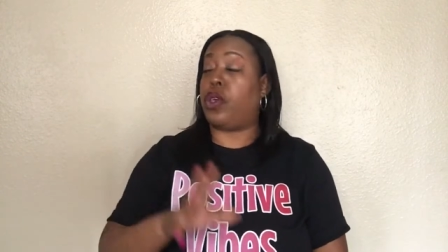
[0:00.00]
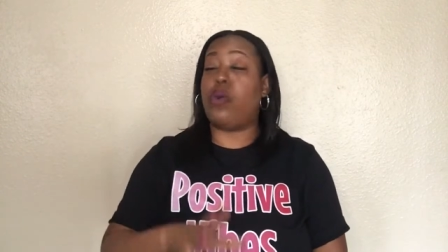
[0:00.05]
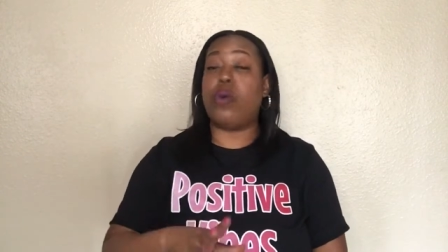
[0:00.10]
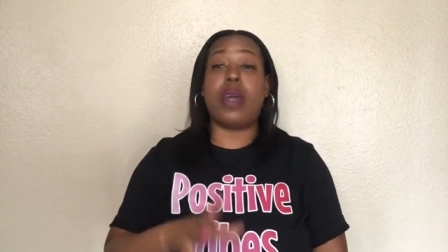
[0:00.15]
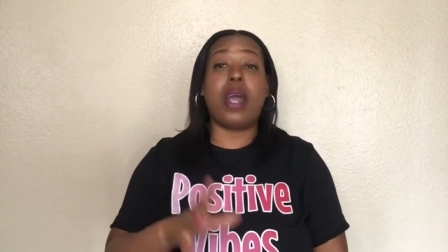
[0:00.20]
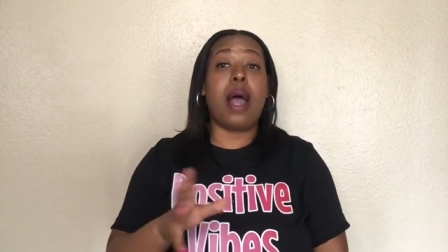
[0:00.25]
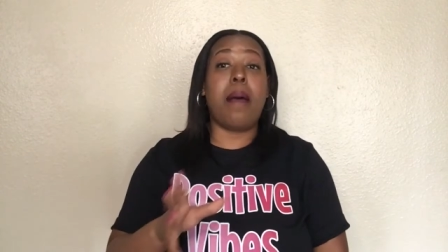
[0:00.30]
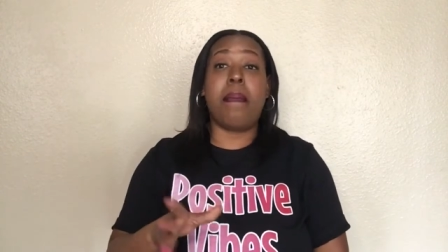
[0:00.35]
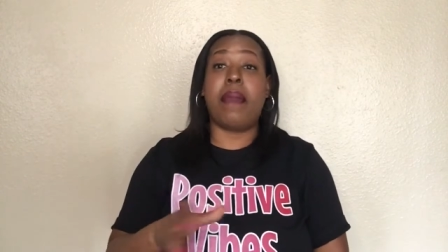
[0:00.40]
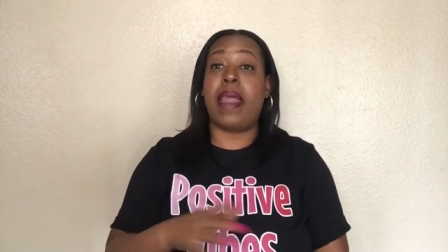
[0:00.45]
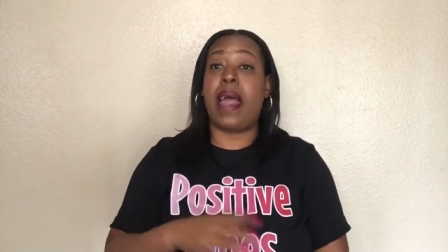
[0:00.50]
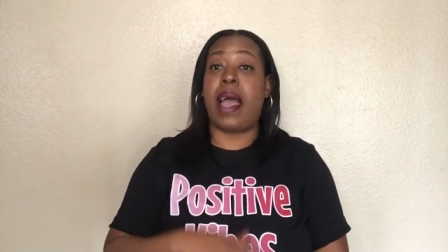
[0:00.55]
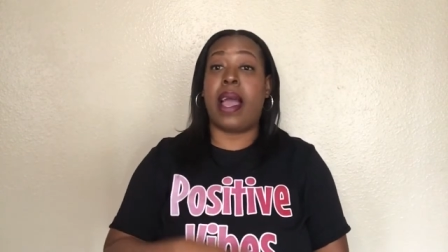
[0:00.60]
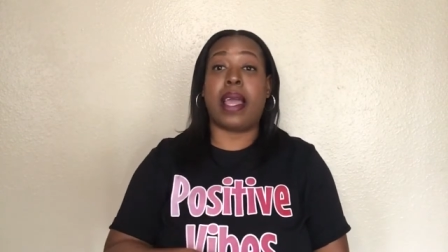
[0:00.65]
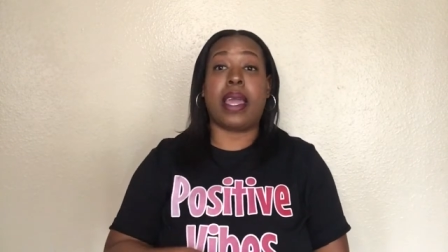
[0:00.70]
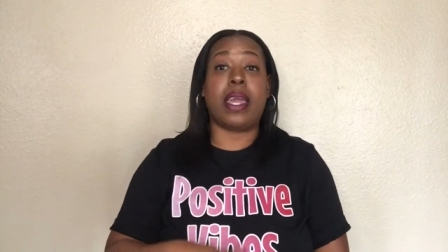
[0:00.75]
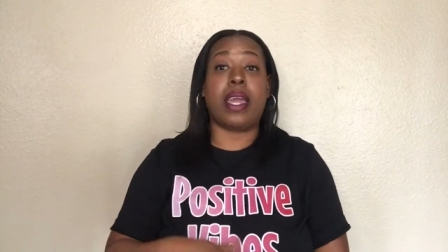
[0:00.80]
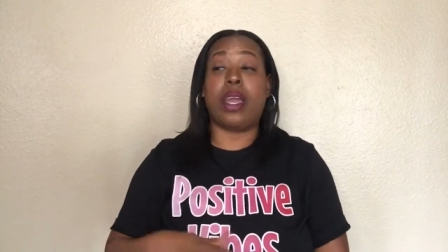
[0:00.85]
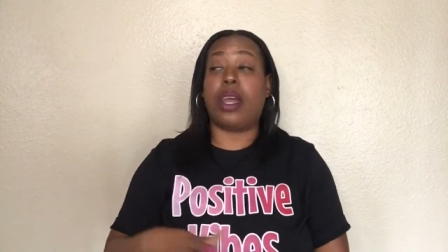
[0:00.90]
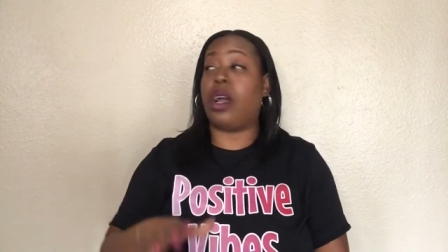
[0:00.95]
You coming
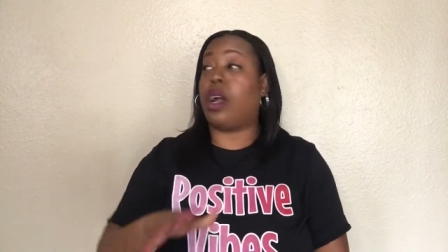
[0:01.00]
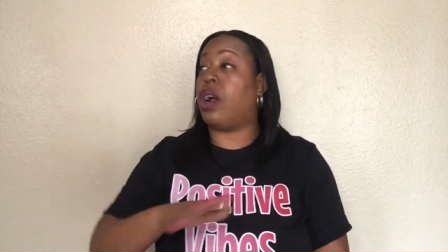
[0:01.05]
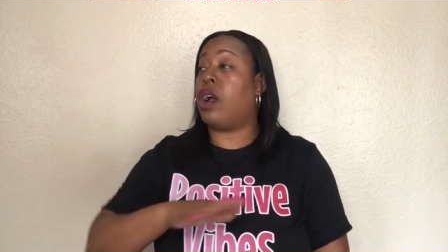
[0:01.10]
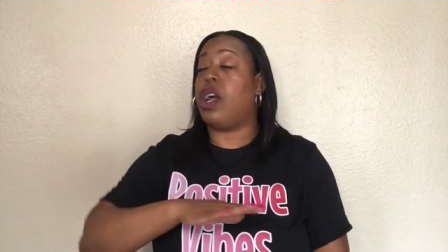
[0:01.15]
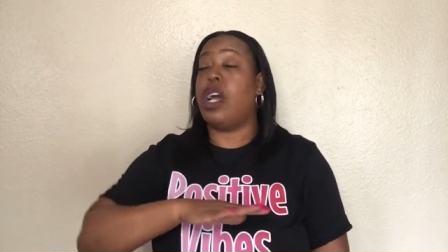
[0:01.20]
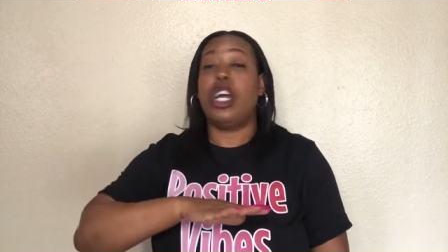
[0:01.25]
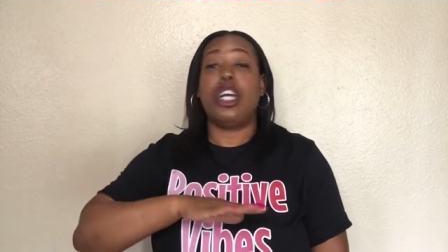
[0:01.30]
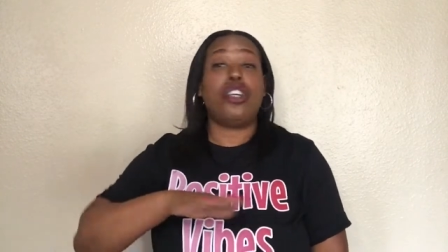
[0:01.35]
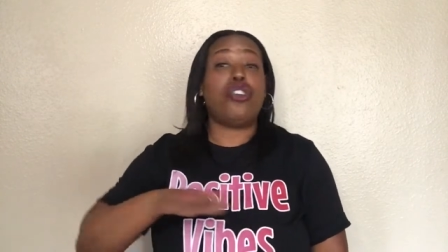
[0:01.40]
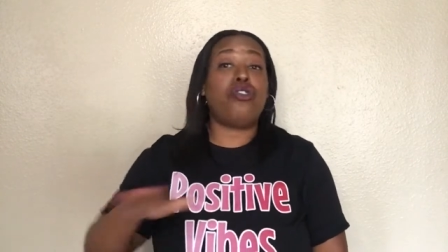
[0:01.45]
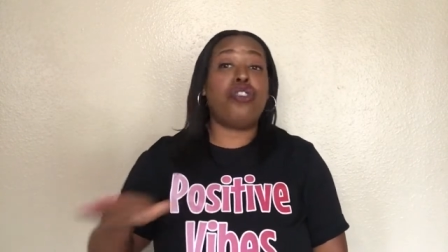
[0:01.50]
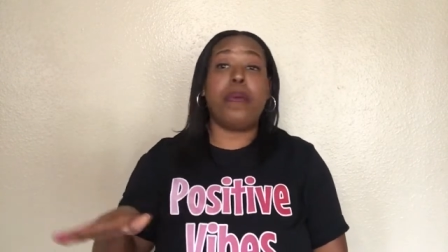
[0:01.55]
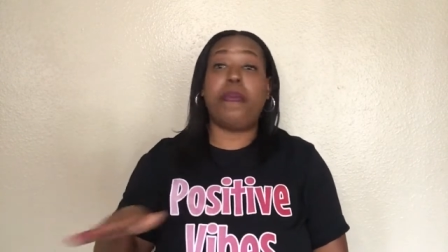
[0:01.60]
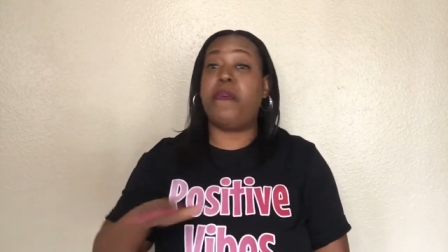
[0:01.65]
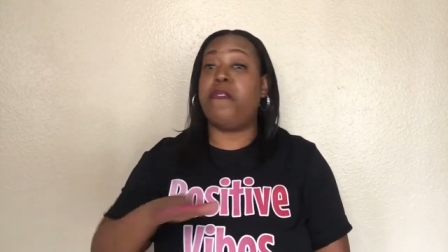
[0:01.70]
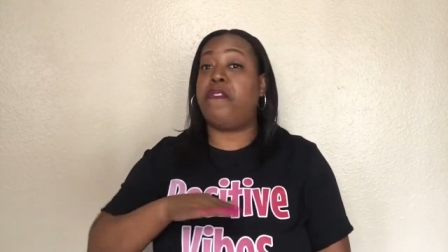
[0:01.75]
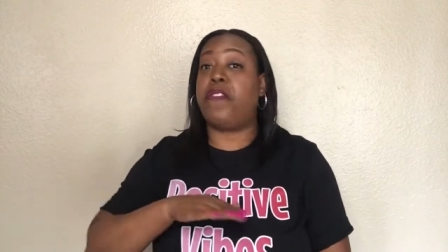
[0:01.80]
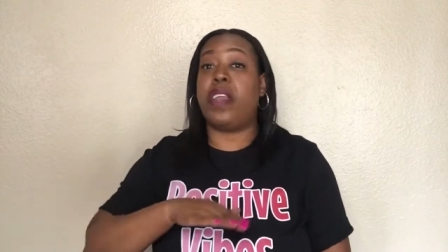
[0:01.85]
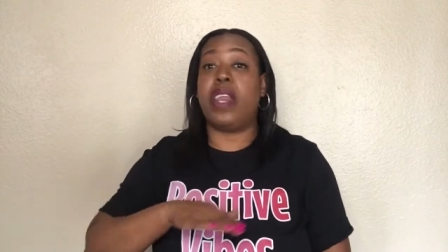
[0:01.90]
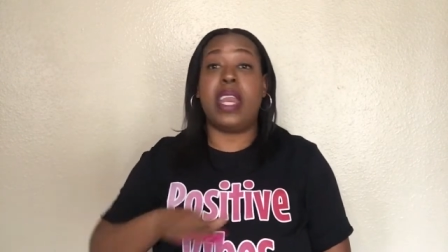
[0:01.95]
out here
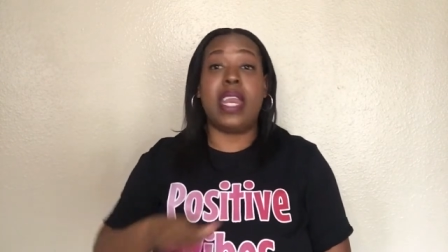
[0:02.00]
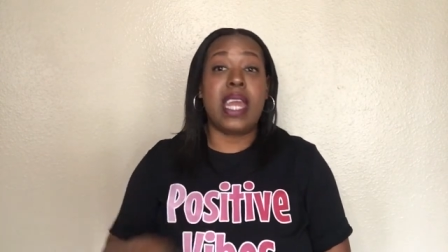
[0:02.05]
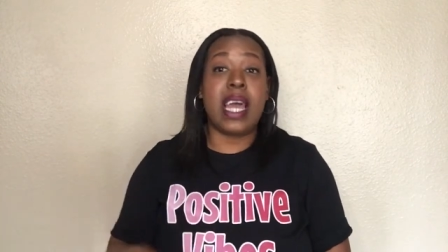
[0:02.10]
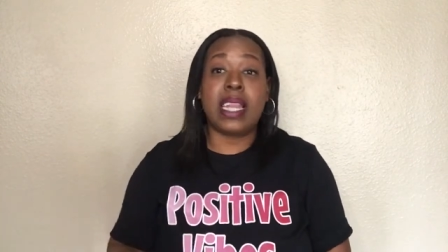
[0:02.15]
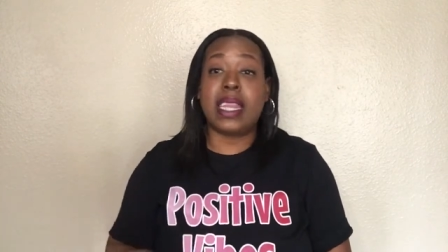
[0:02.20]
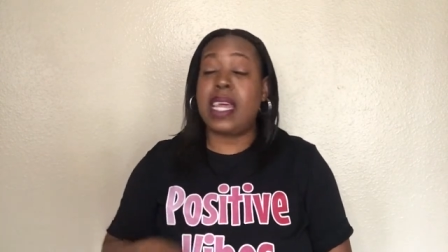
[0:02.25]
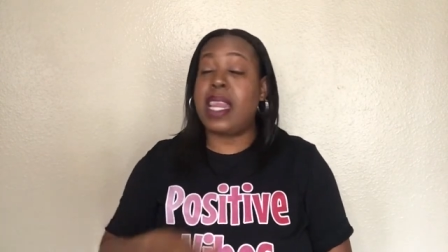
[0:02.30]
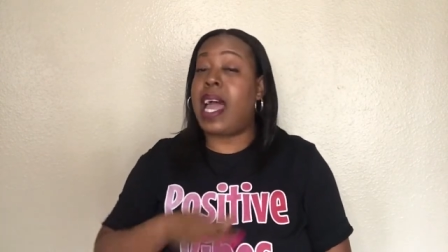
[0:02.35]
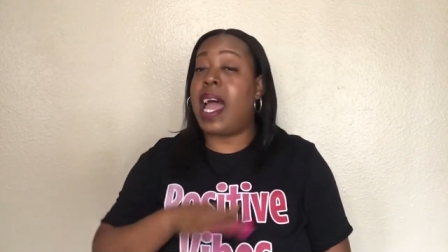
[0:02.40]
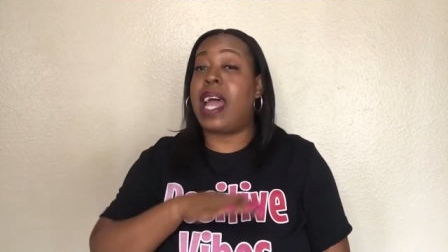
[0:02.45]
tripping for nothing.